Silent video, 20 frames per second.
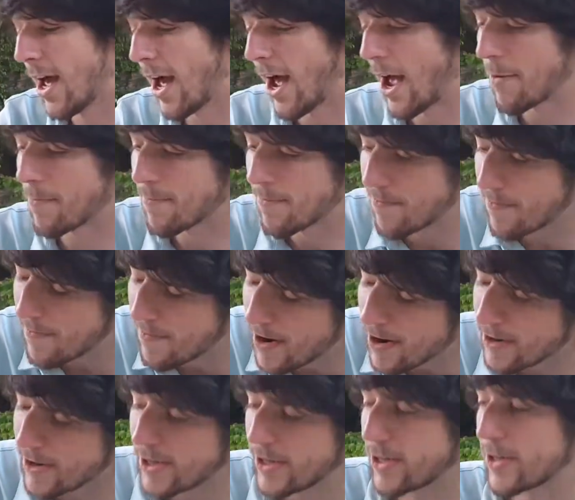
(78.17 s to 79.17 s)
I'm
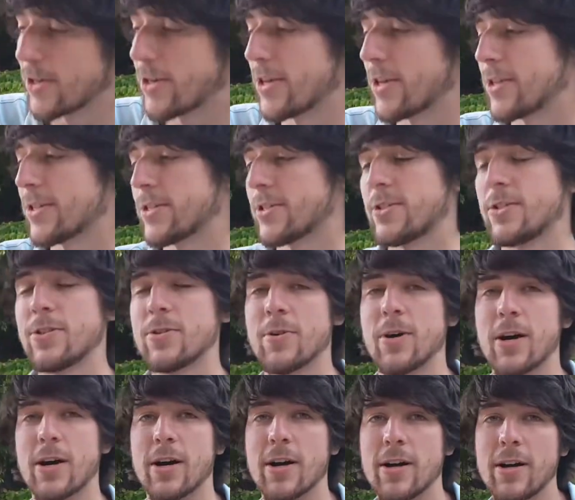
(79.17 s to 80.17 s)
very curious to
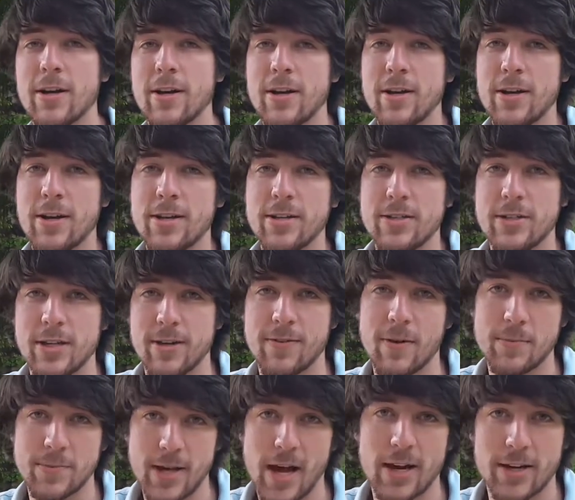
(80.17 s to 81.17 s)
see if
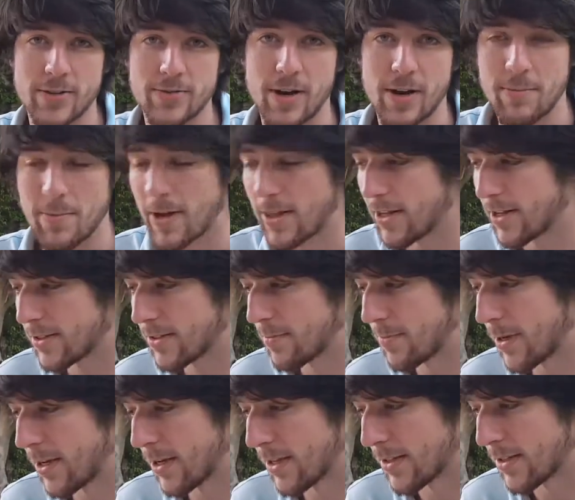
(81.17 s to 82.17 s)
I'm satisfied by this,
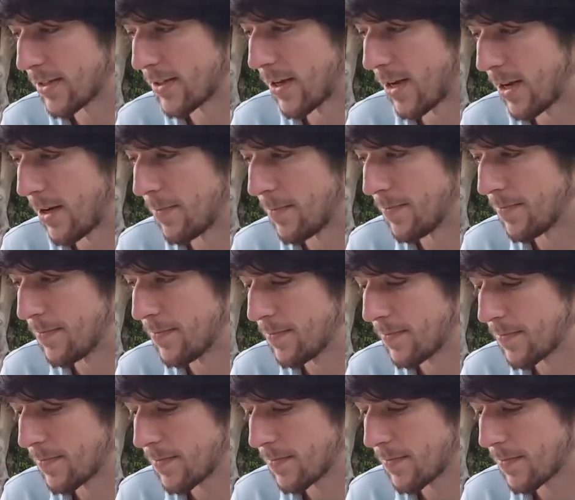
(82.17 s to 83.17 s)
because
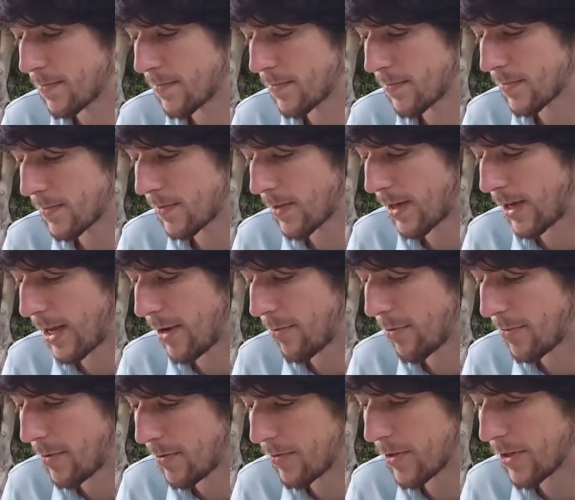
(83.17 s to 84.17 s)
it
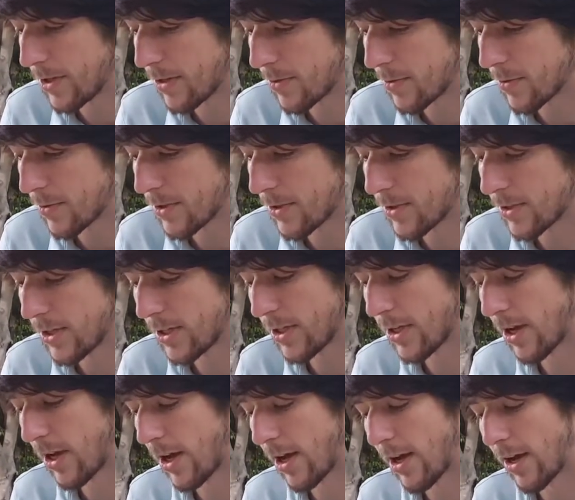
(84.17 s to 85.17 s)
would be really cool to see
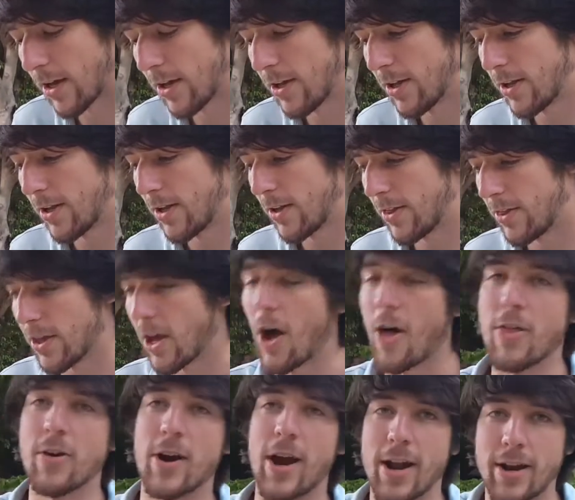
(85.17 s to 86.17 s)
the
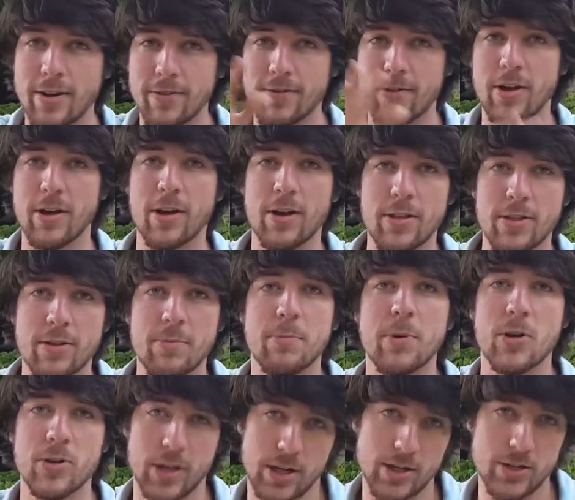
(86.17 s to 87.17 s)
other end of the
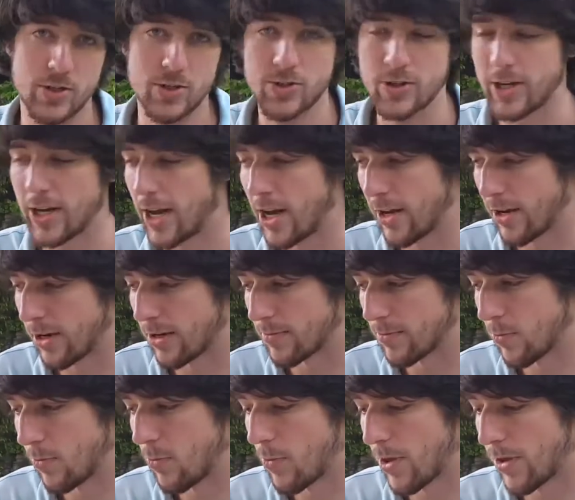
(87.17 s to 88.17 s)
milk industry and
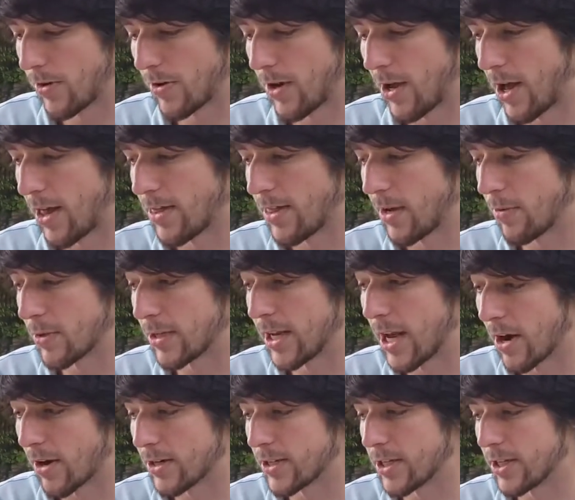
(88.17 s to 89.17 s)
whether or not they would
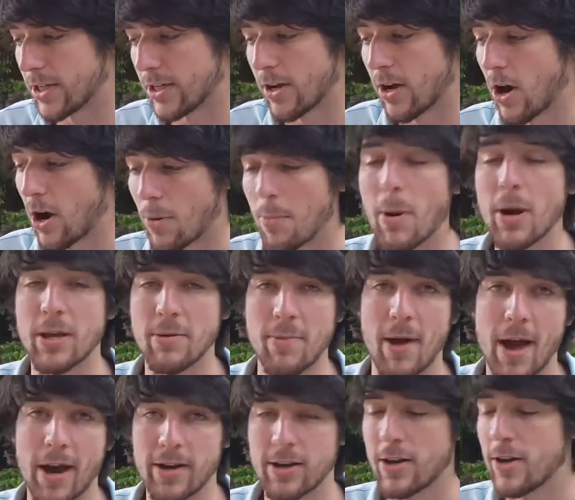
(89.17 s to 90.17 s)
guarantee our money
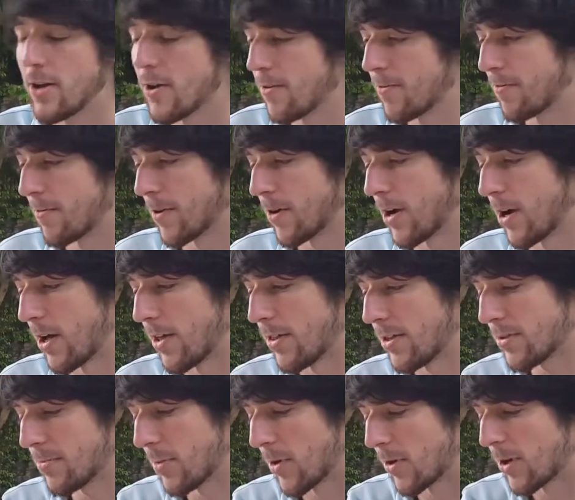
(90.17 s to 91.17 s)
back for
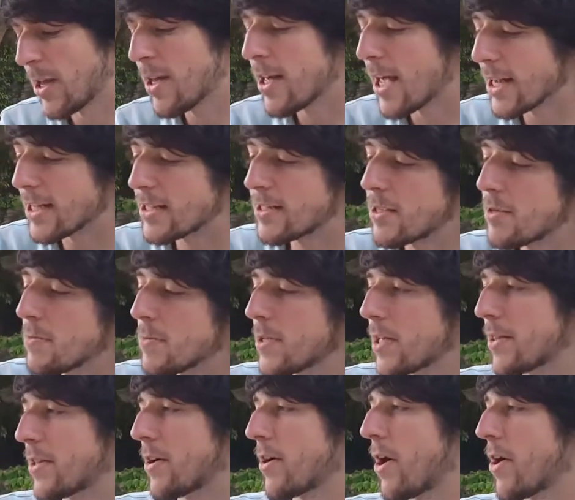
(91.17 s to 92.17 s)
this milk. It seems
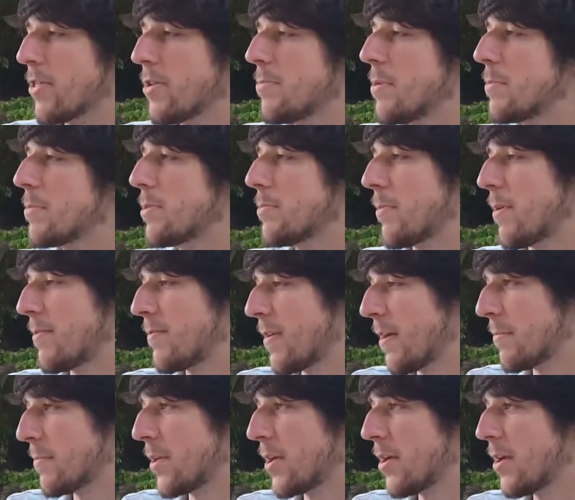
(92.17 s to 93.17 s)
that there are other people in my
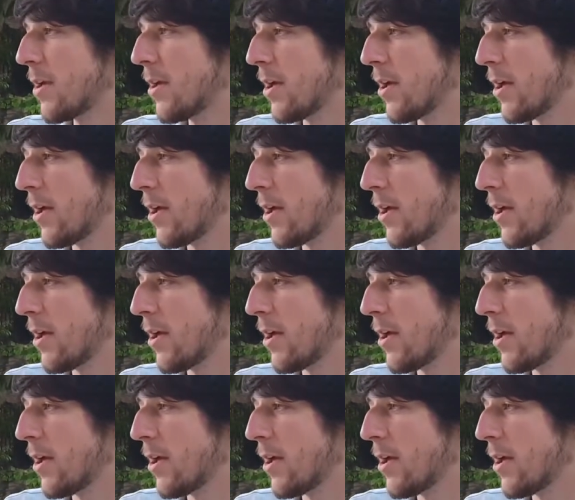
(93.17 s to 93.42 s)
family